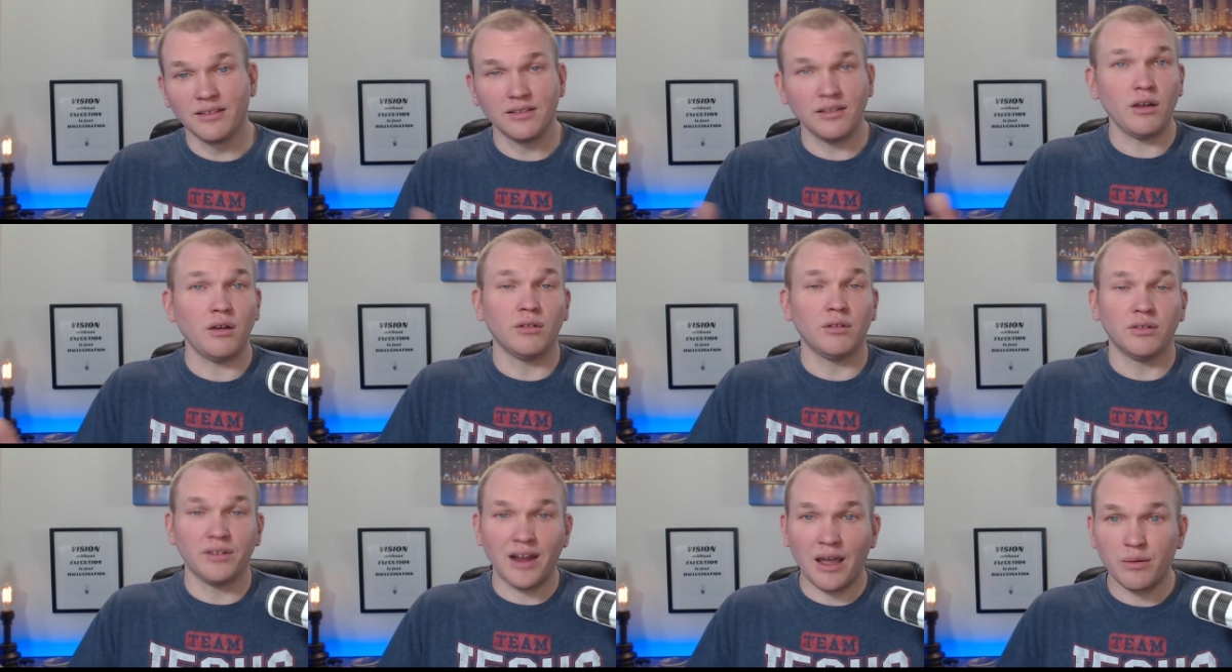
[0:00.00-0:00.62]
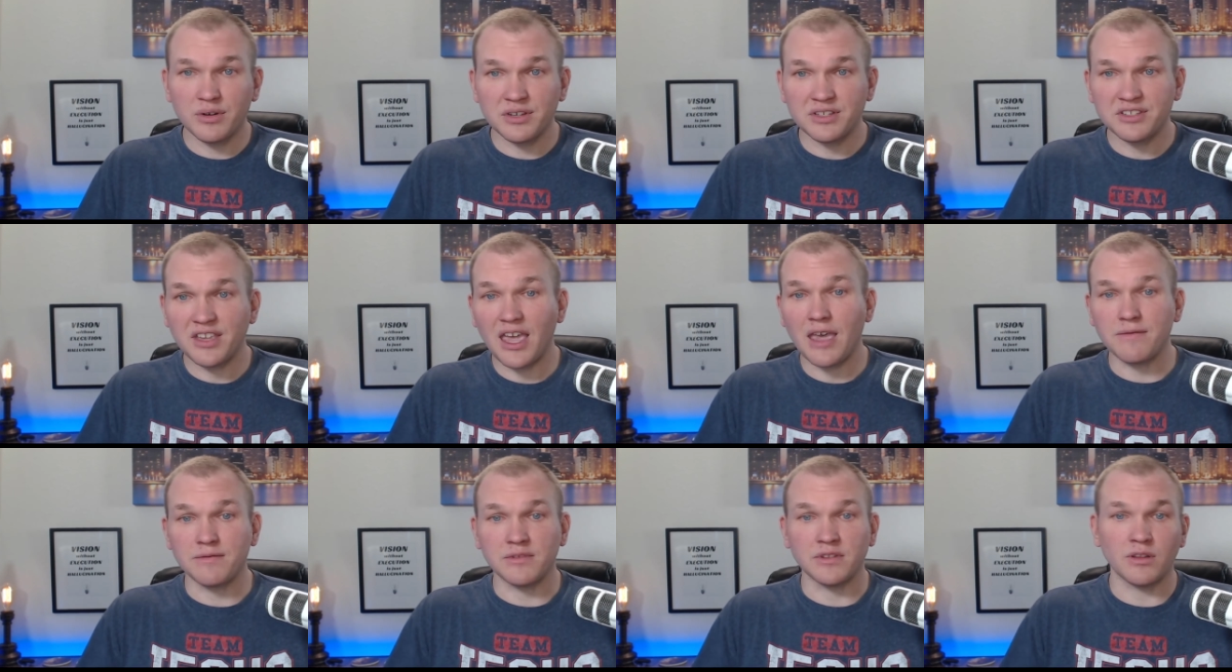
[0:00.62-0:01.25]
Oh, now we're
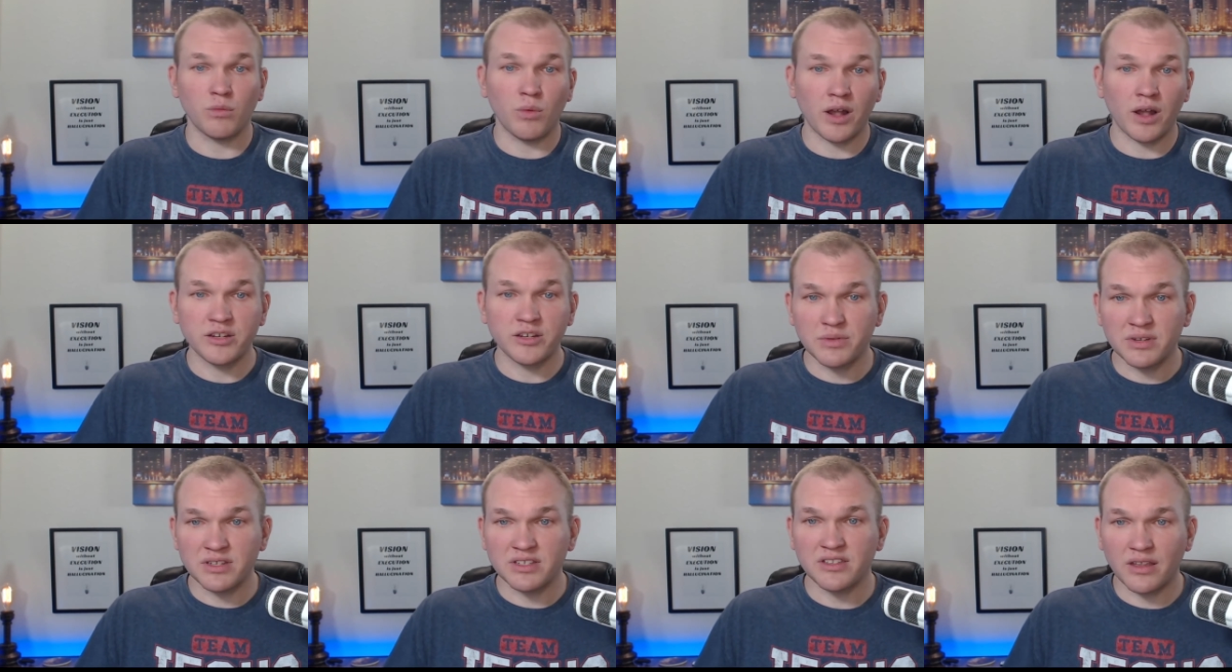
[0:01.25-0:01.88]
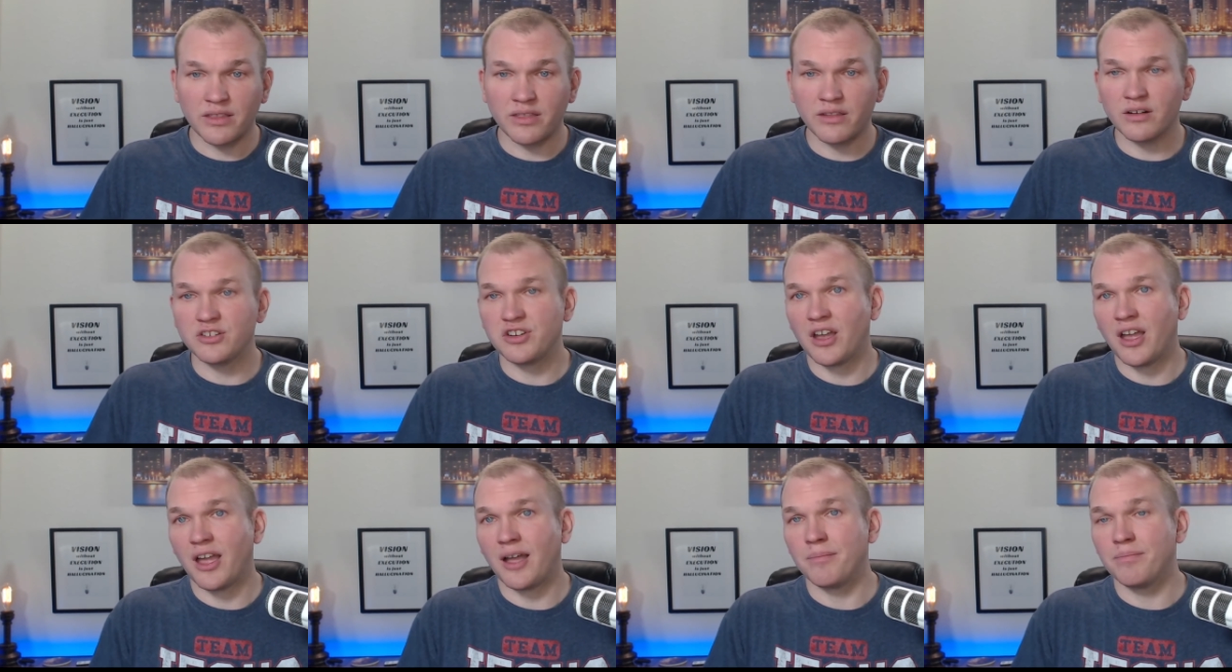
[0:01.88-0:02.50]
saved, and the watchman's done their
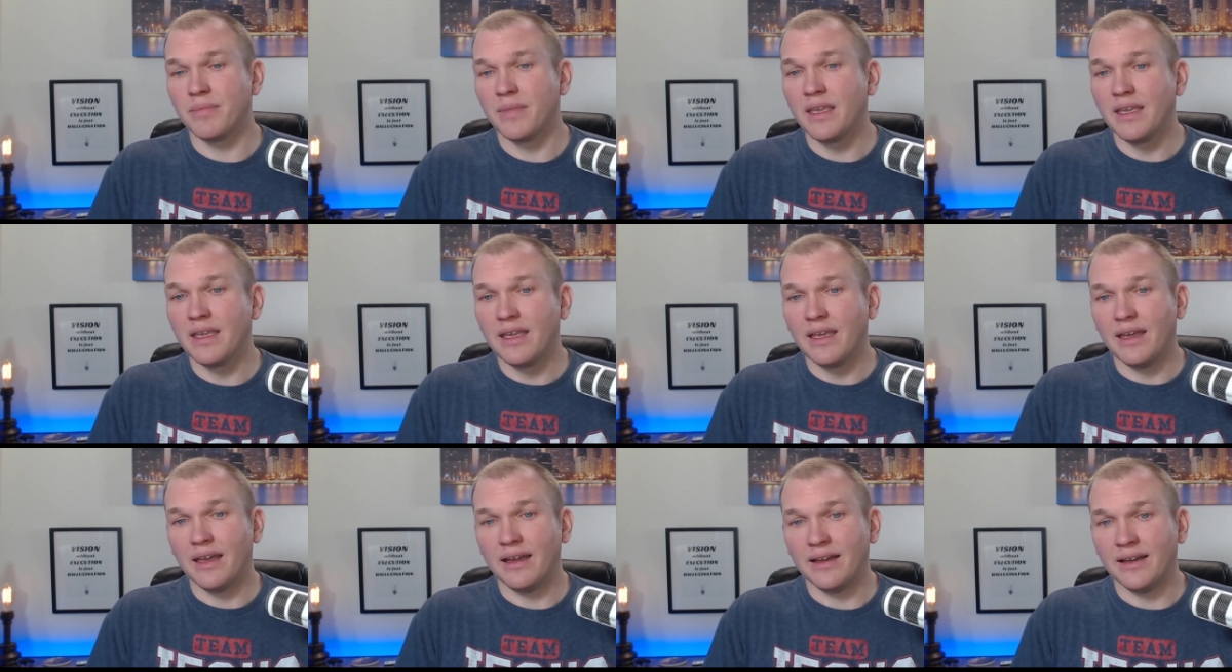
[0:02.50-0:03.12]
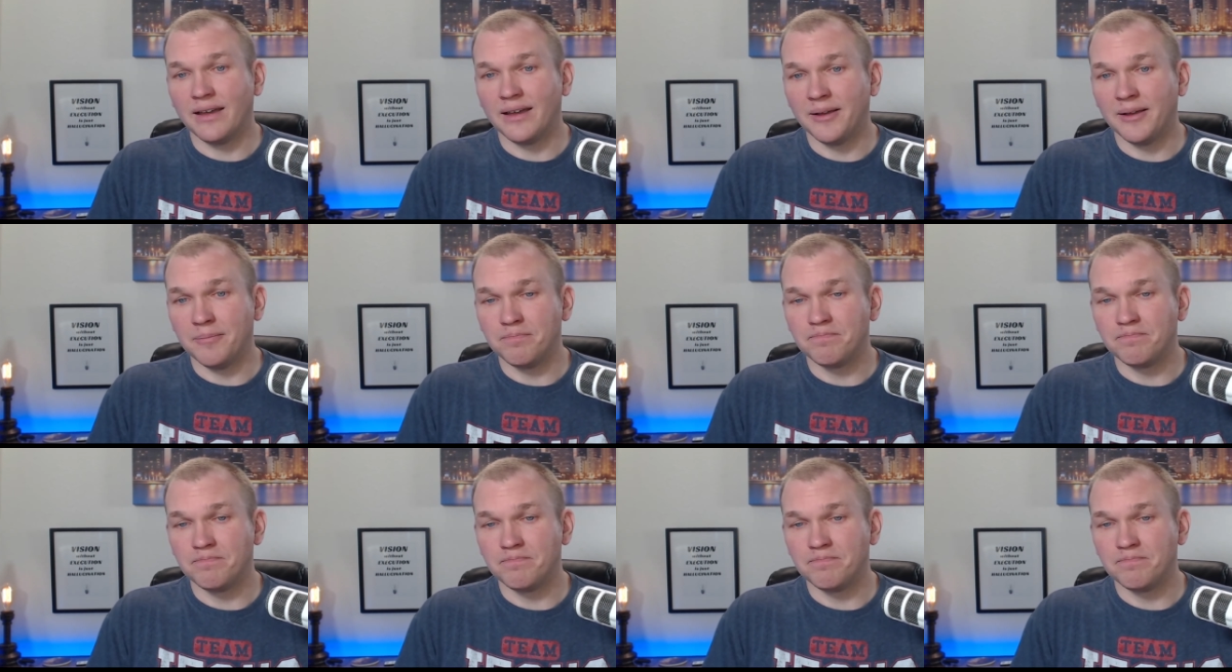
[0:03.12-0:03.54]
job. But